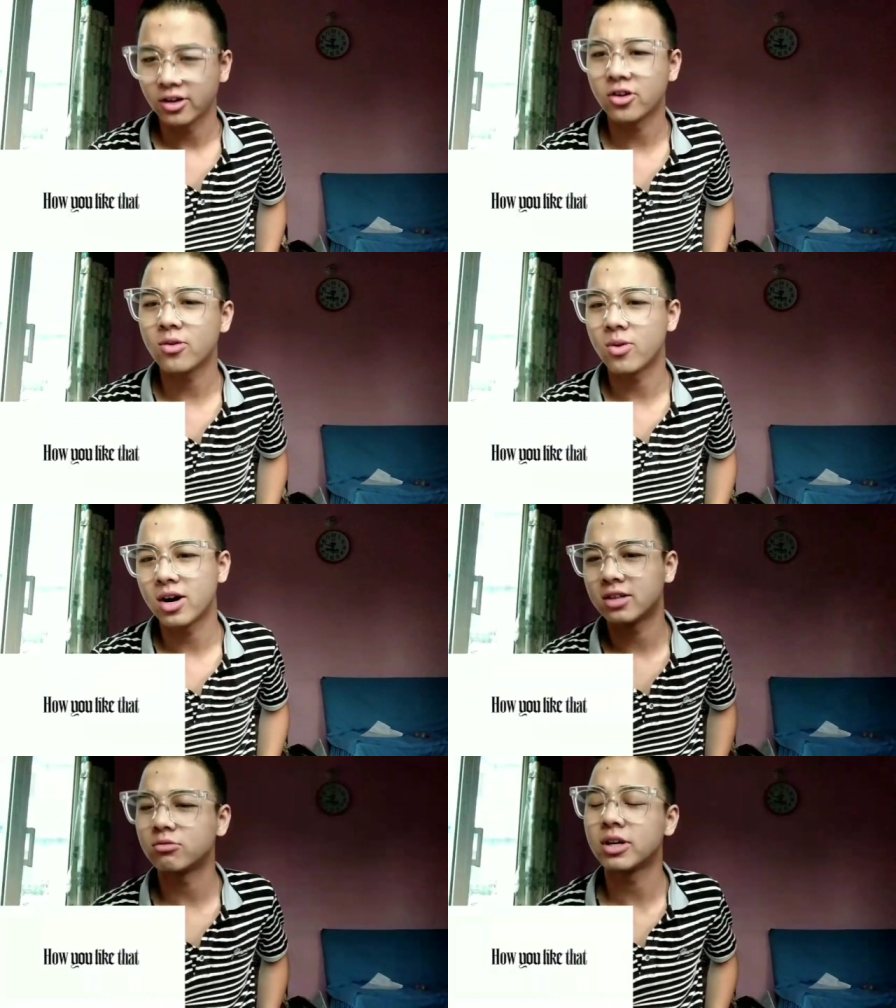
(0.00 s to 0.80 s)
You know
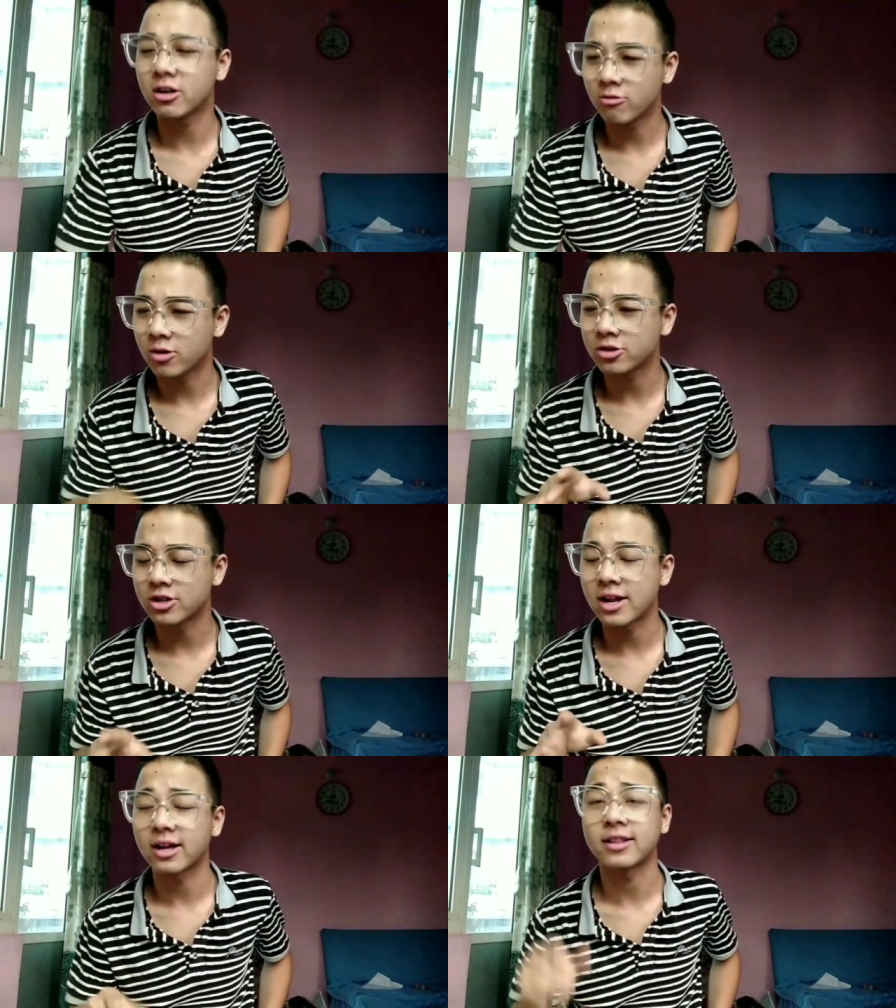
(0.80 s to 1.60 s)
what? We're gonna
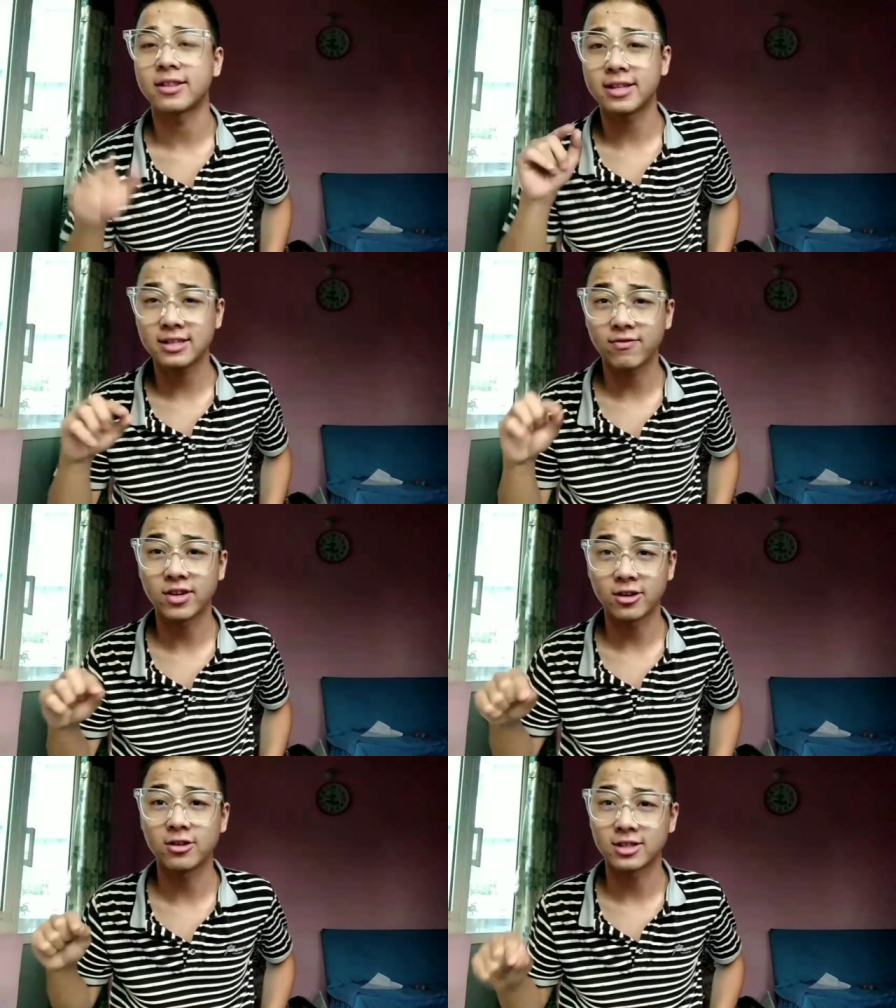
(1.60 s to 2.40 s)
watch that again. This
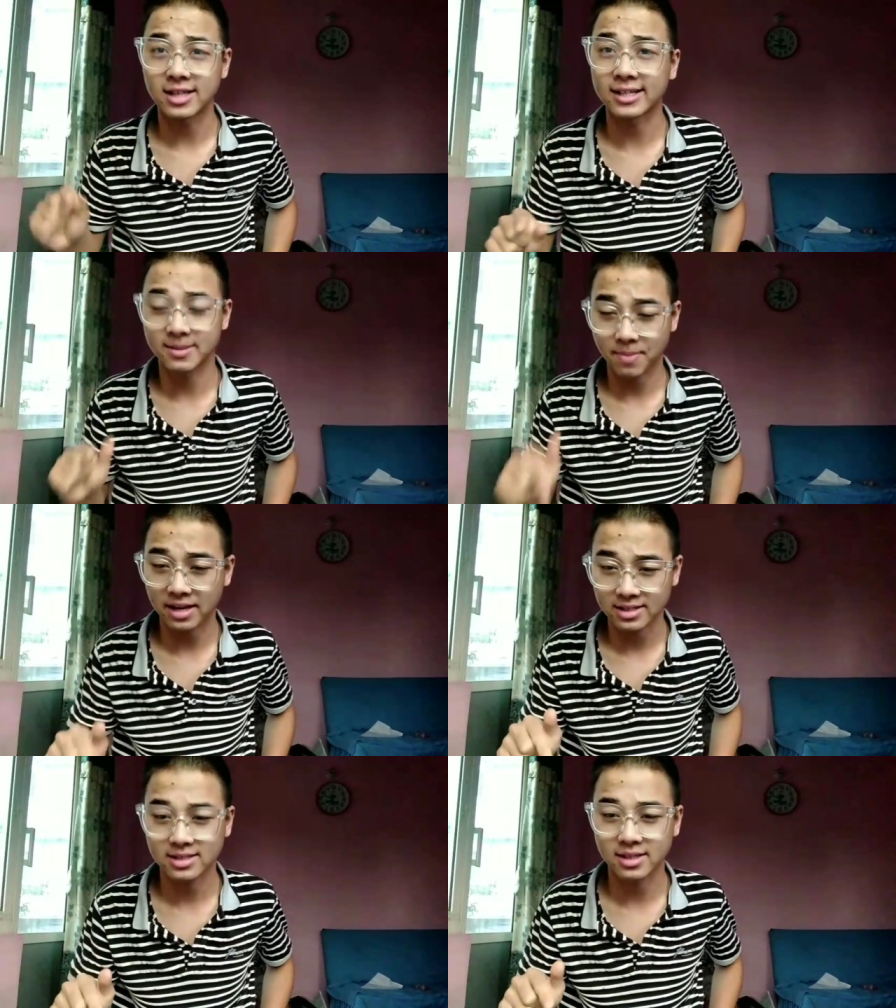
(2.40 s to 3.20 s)
video looks
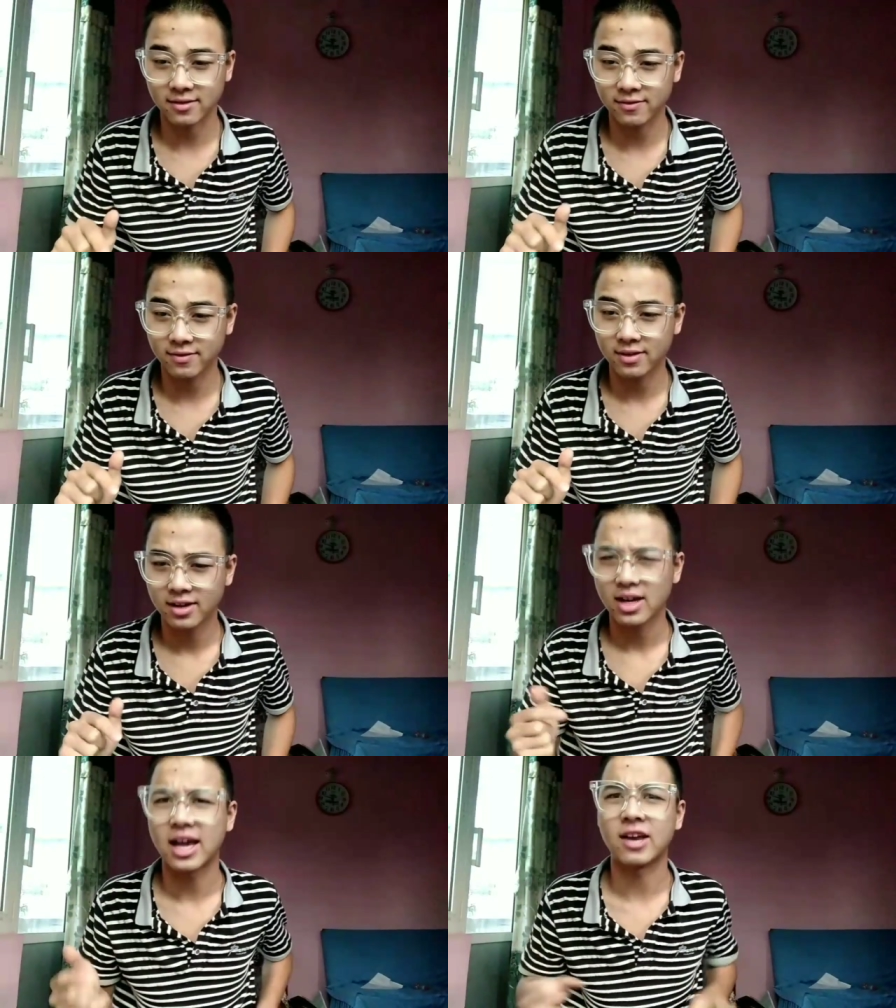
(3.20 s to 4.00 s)
expensive.
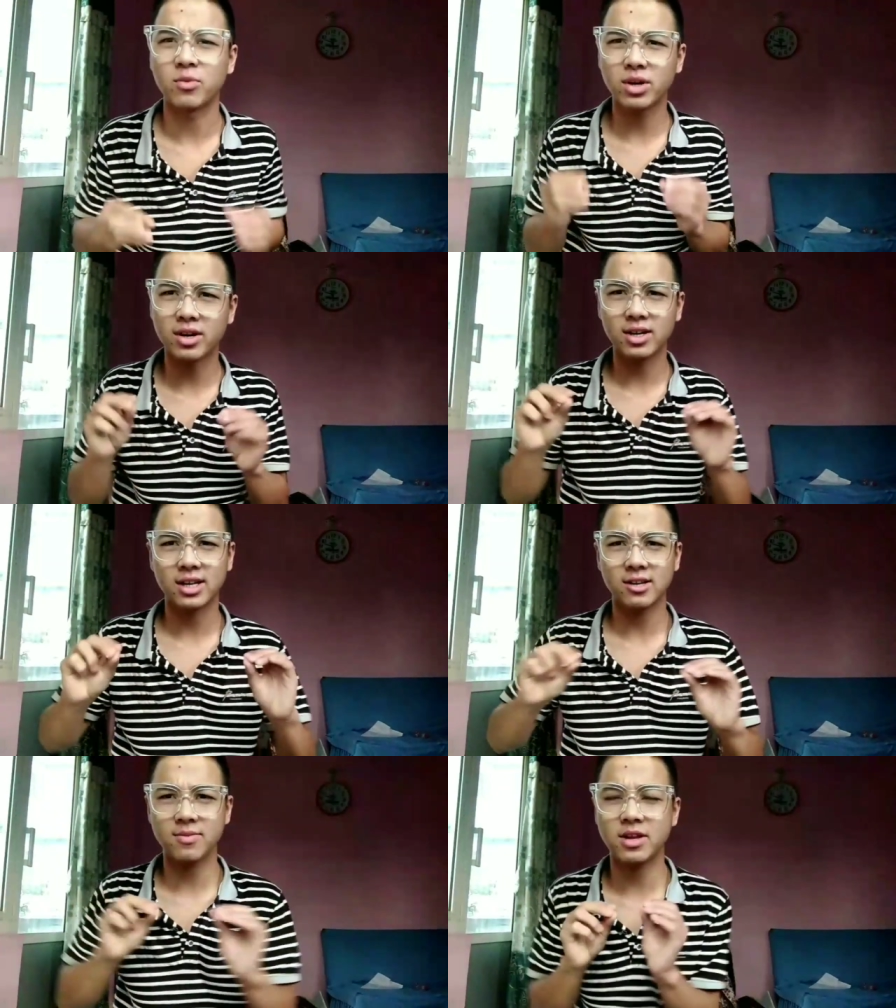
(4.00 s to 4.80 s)
And we heard a
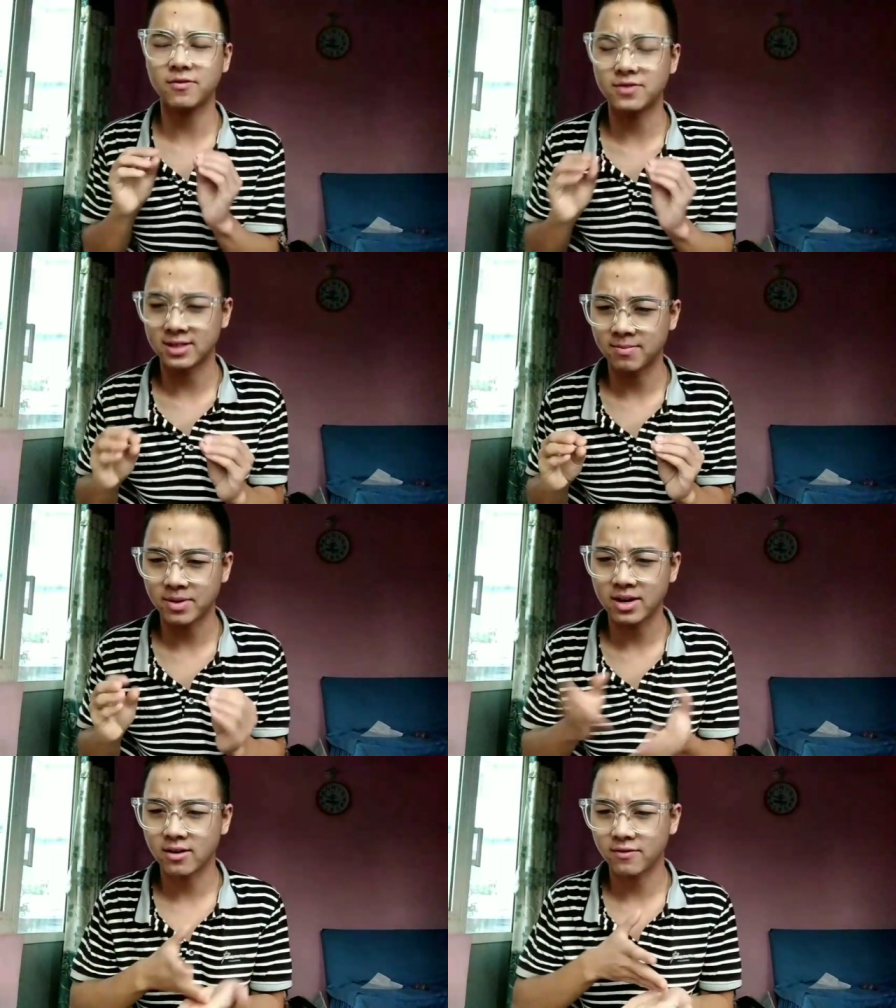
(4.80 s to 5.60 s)
little bit of
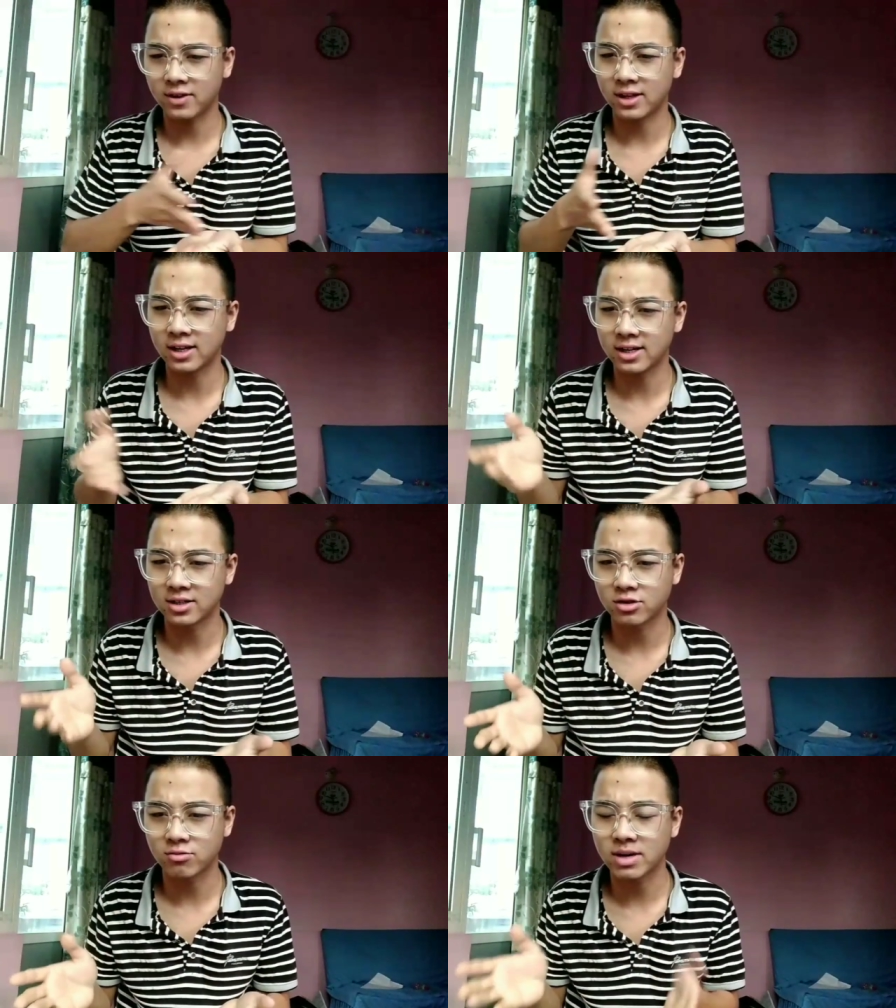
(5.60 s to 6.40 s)
snippet of a little
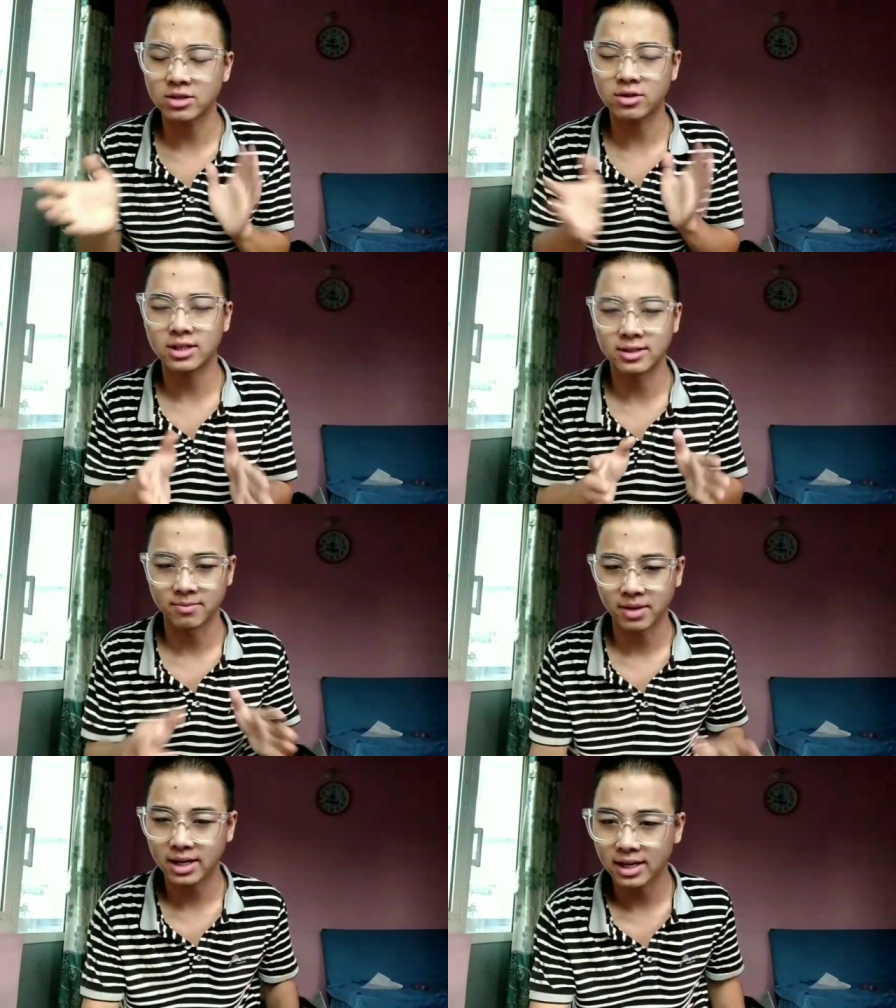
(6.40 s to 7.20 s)
instrumental at
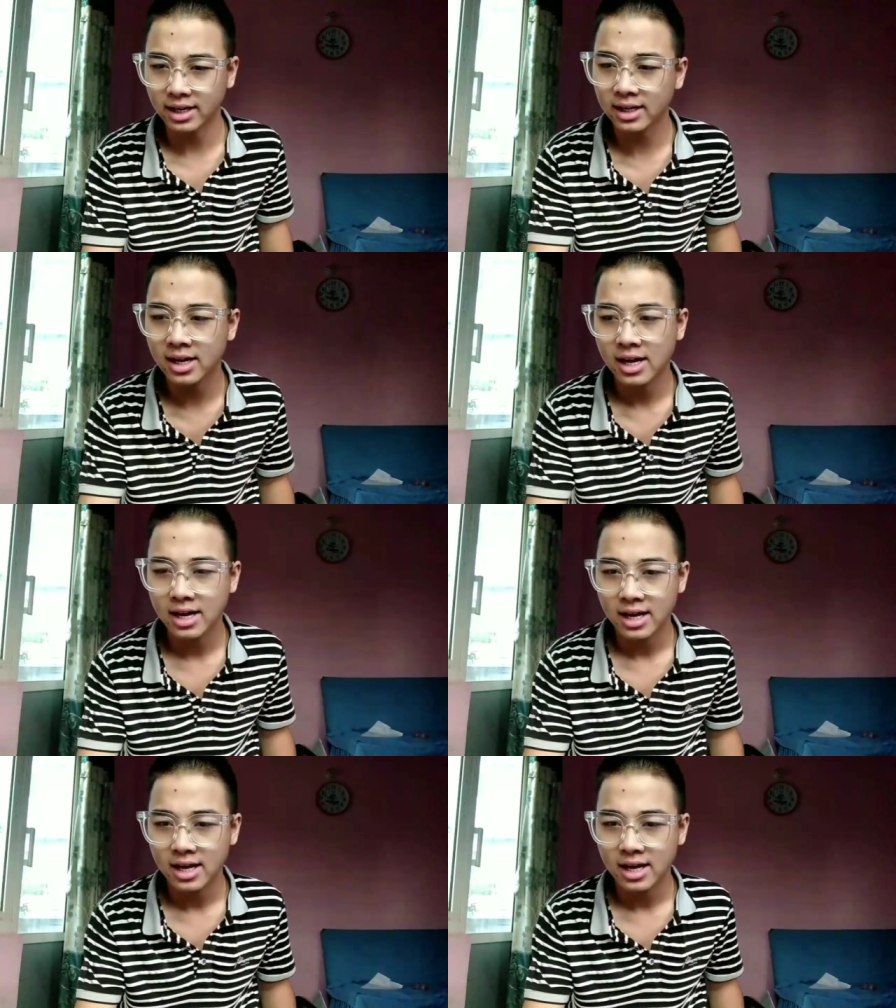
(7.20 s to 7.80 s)
the beginning.